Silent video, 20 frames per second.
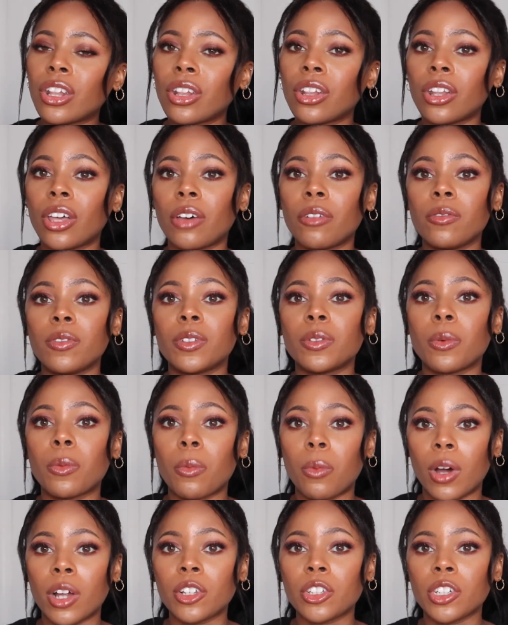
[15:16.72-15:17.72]
loved
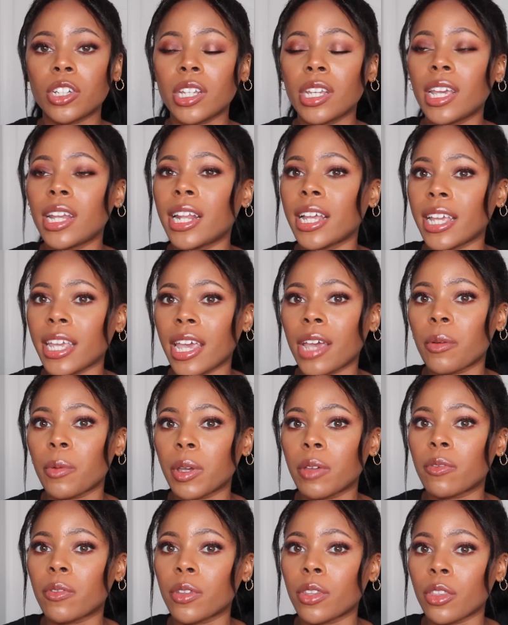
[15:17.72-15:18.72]
watching it and I can't
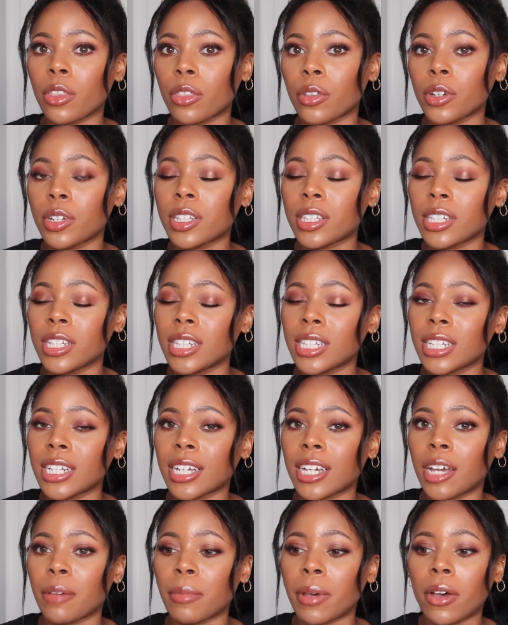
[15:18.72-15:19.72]
wait for the third season to
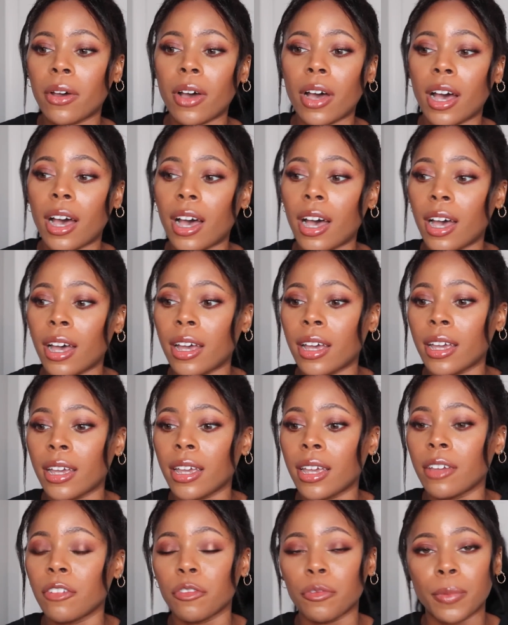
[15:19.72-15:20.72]
come out.
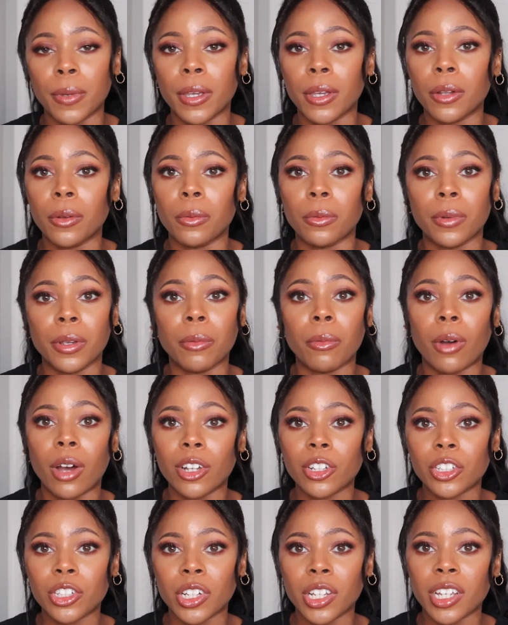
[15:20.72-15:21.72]
I've been
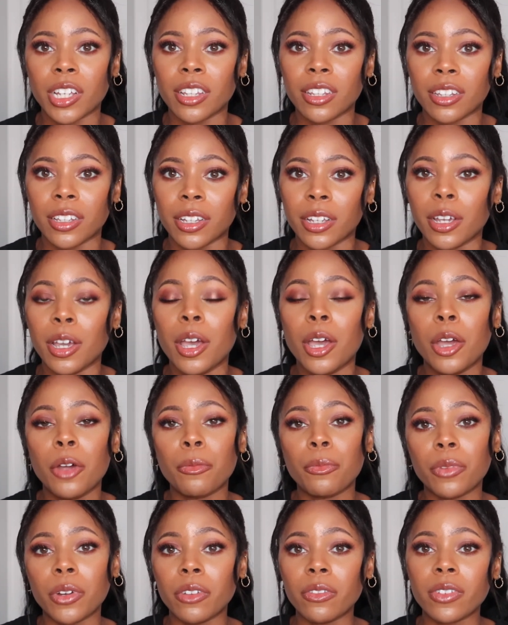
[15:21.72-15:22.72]
rewatching the
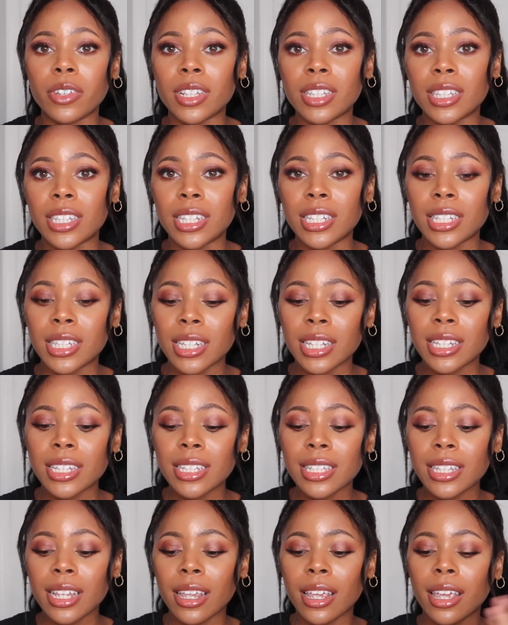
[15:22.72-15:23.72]
previous
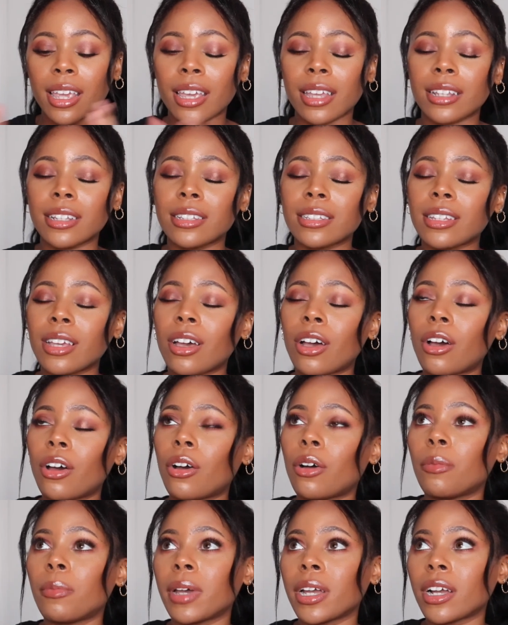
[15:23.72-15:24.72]
seasons and
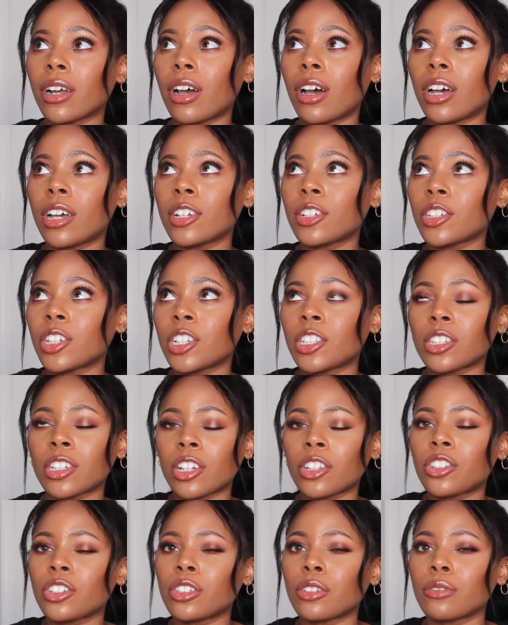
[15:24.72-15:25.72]
oh my gosh, it's
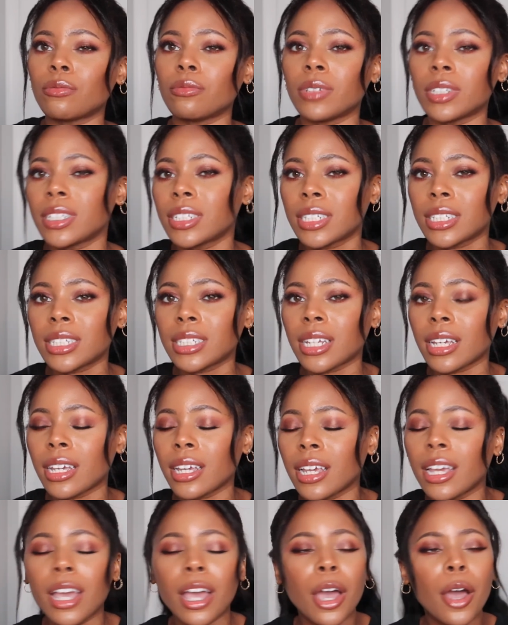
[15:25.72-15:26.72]
not just real
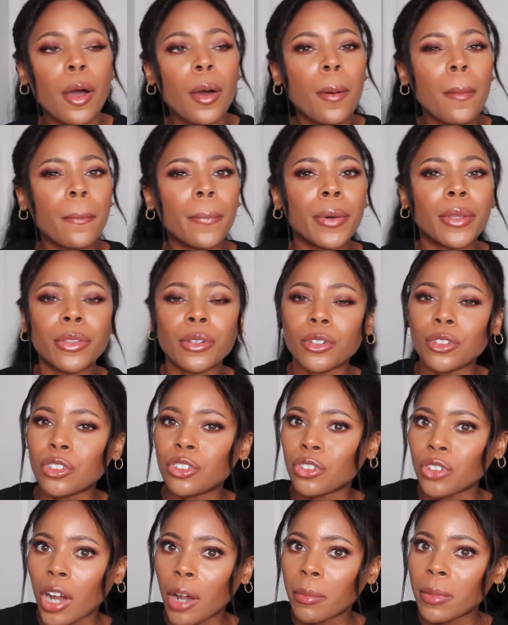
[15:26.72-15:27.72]
estate, but there's
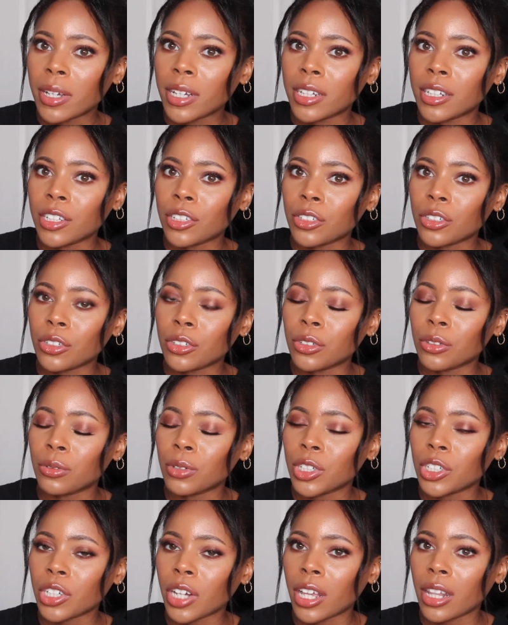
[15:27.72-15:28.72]
drama in it too,
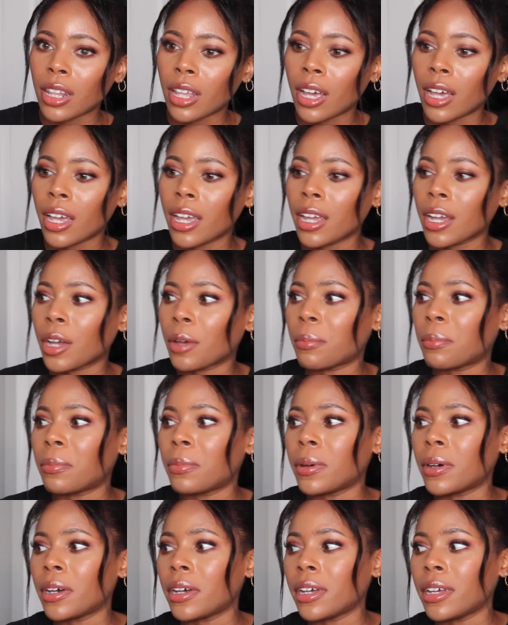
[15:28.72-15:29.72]
which I like,
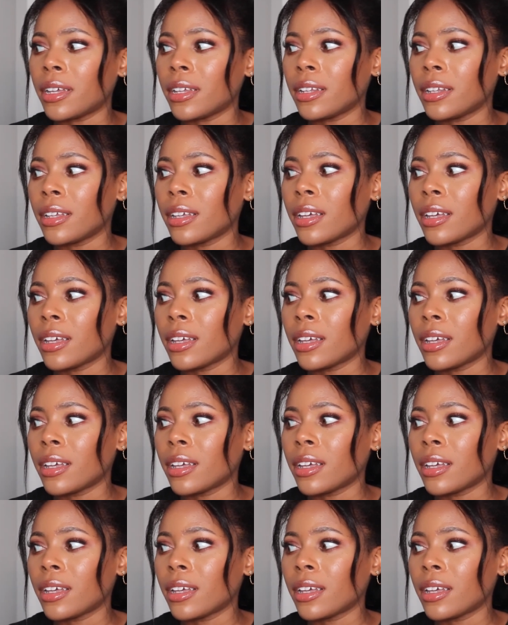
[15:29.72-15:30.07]
but